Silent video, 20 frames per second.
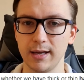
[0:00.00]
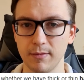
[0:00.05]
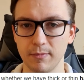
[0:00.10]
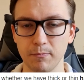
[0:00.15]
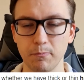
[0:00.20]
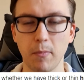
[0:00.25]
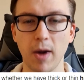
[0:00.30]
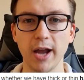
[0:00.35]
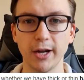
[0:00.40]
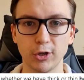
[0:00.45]

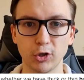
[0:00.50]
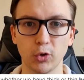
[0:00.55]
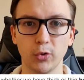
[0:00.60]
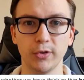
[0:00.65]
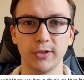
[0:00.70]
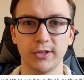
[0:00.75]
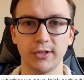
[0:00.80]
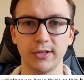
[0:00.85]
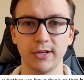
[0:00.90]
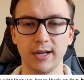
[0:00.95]

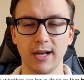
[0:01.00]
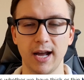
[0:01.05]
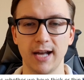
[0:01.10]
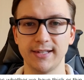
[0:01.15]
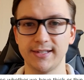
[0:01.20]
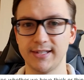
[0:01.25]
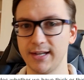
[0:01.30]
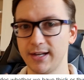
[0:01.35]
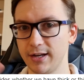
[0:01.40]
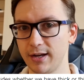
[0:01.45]
microns
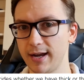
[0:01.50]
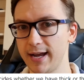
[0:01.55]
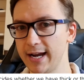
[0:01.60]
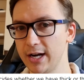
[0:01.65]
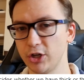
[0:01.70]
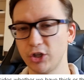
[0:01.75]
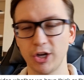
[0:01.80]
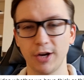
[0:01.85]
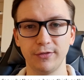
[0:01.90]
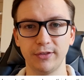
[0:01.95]
as a hair
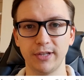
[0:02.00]
shaft